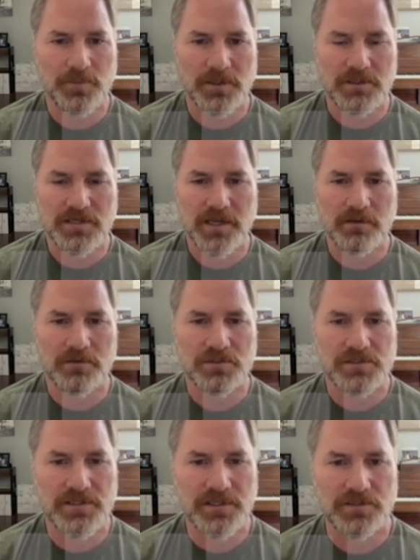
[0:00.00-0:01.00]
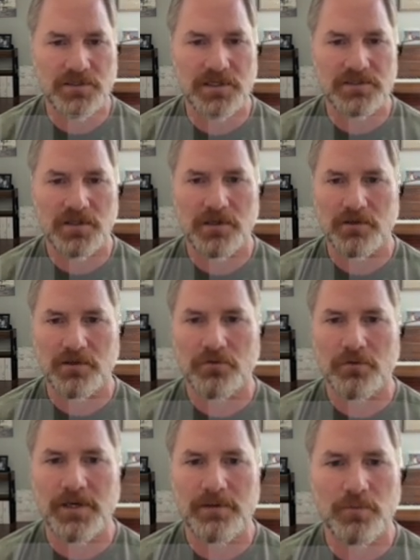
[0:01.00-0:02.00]
but Tailor Stitch, that's a
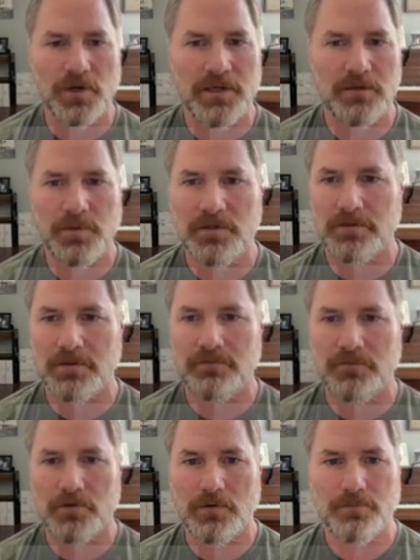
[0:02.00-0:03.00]
great brand to be looking for.